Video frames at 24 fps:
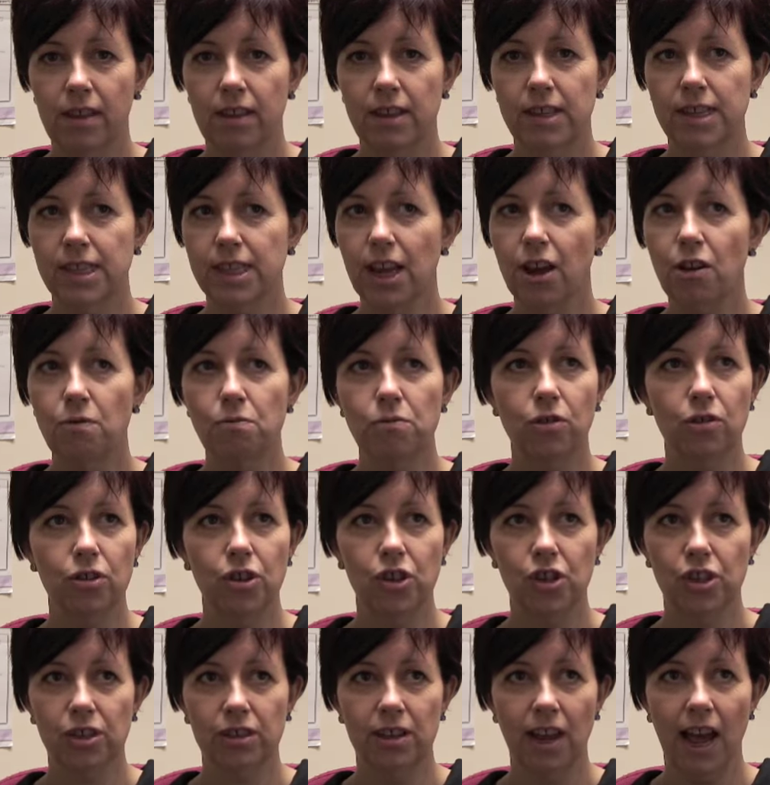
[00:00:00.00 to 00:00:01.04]
so
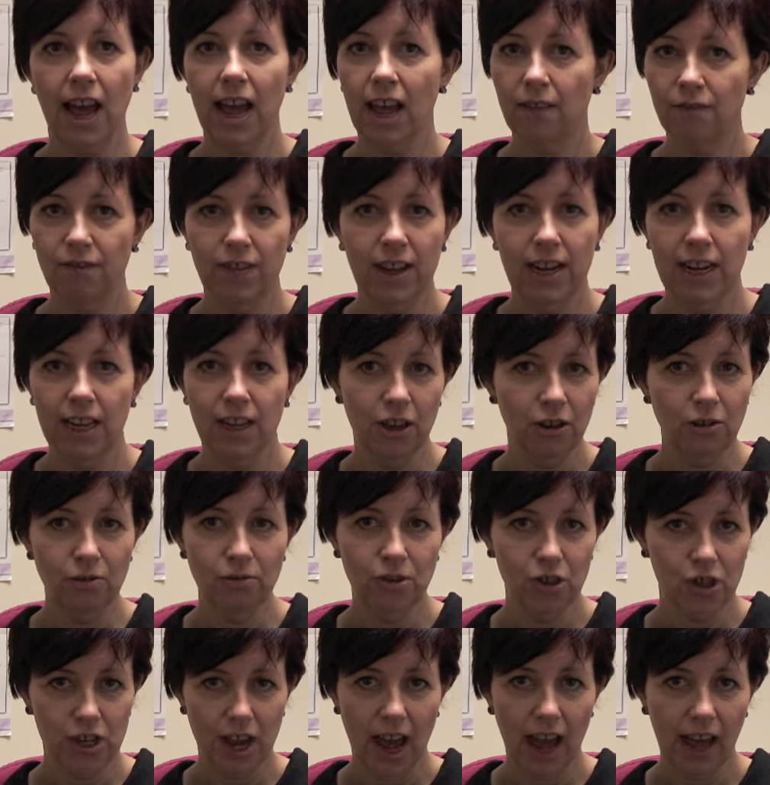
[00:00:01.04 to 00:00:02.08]
much that I haven't really
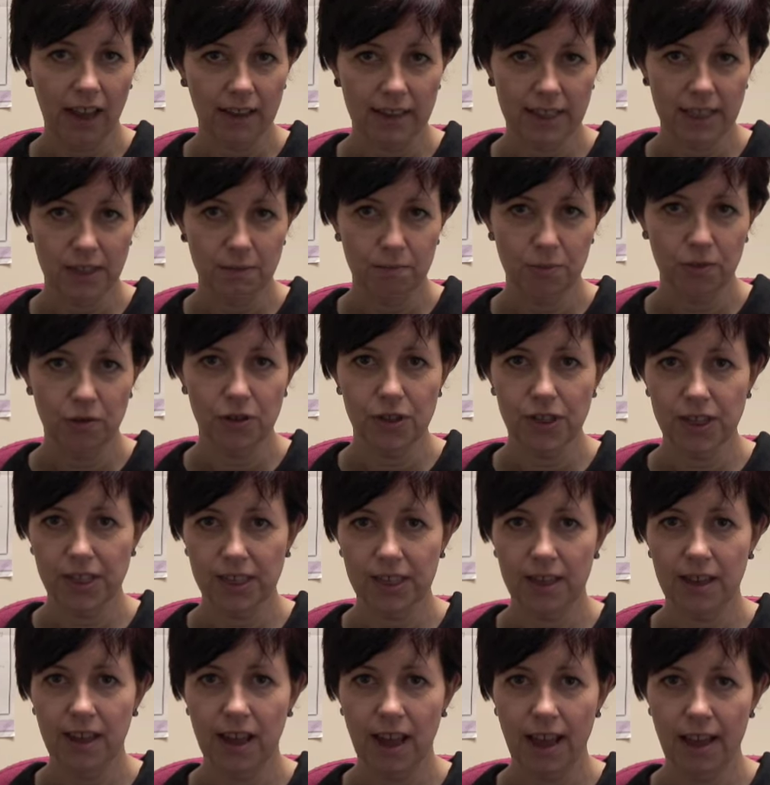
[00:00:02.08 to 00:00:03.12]
used yet, but
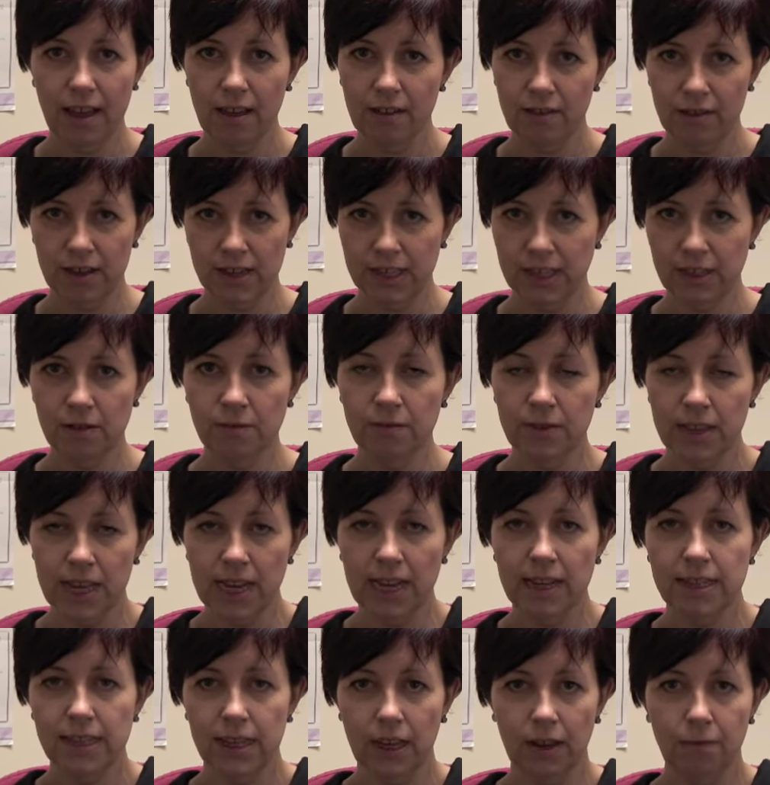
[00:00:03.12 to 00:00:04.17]
there's some
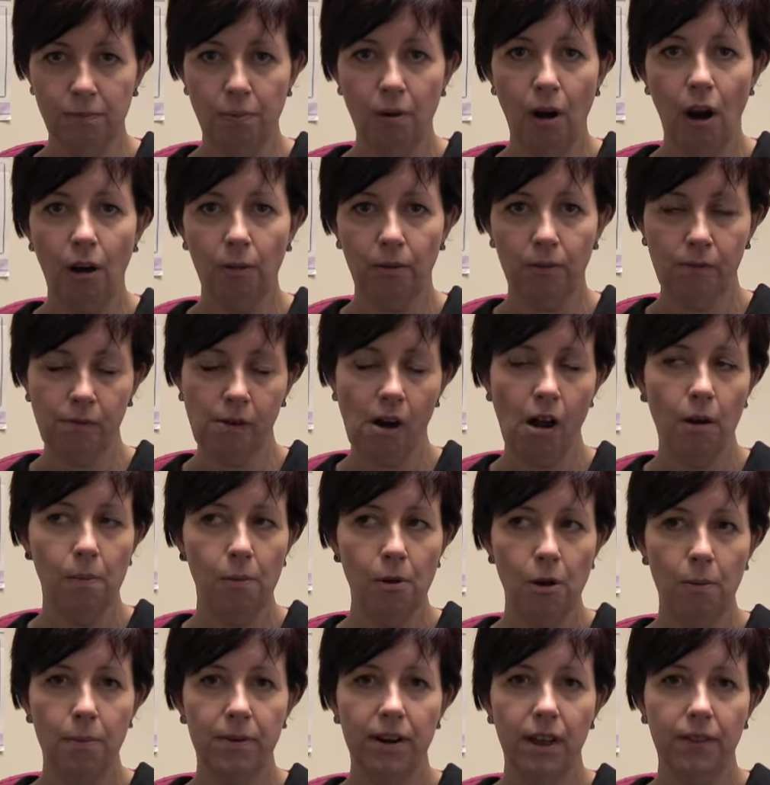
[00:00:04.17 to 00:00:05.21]
things that crop
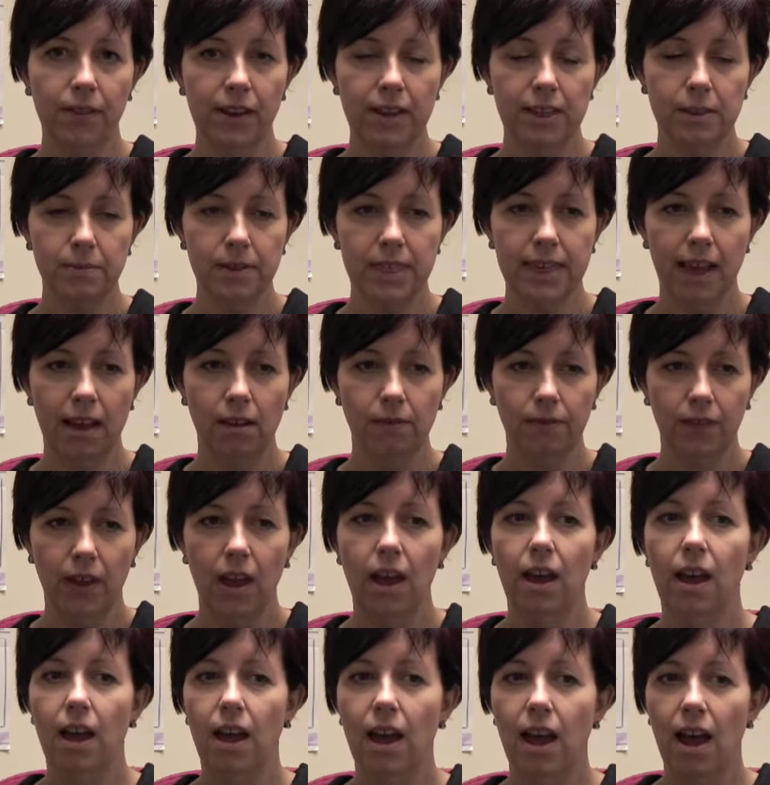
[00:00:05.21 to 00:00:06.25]
up, and I think to myself,
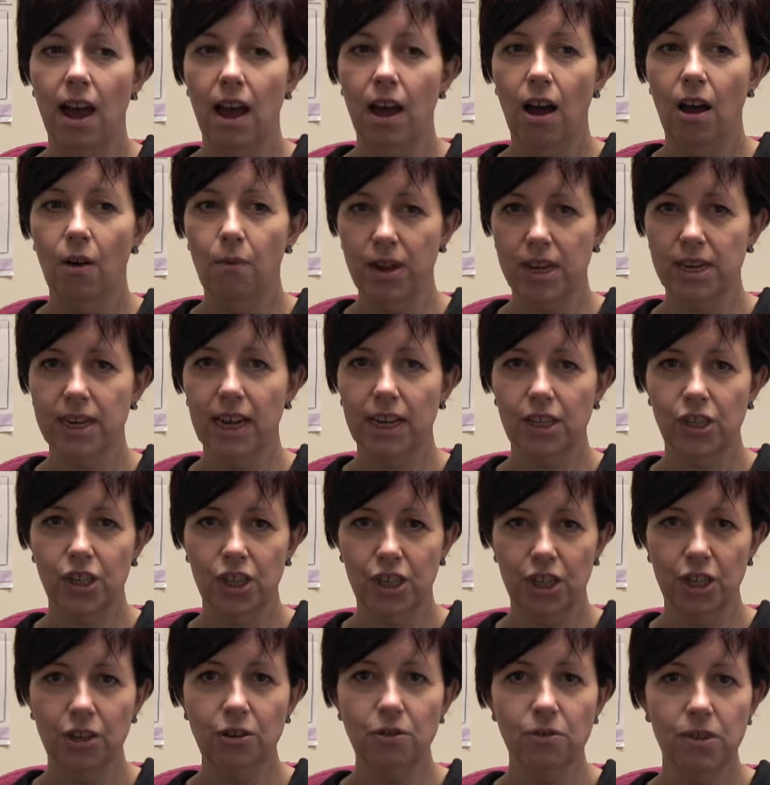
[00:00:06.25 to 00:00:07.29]
we could
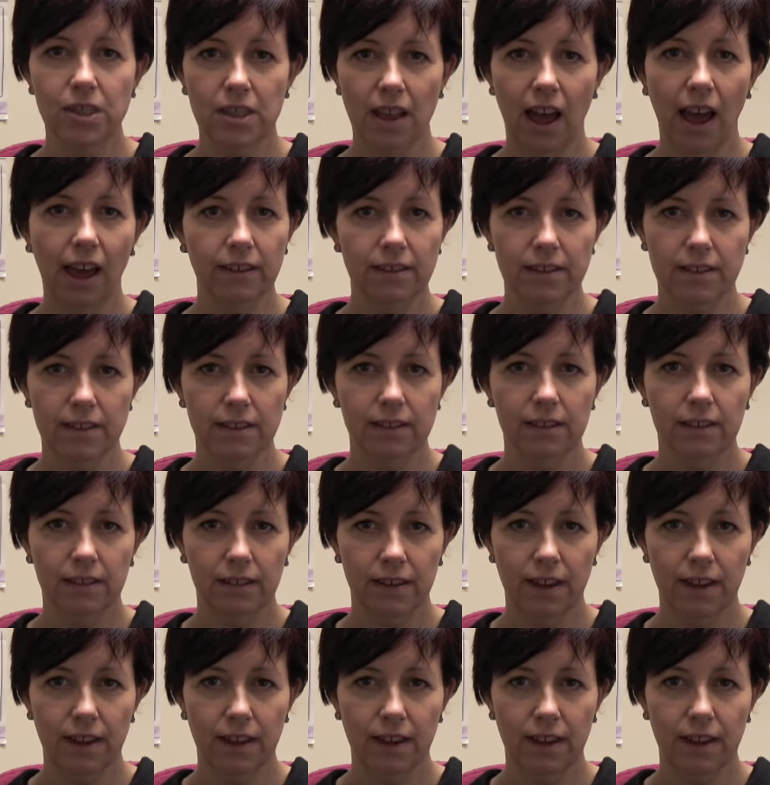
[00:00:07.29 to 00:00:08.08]
actually use that.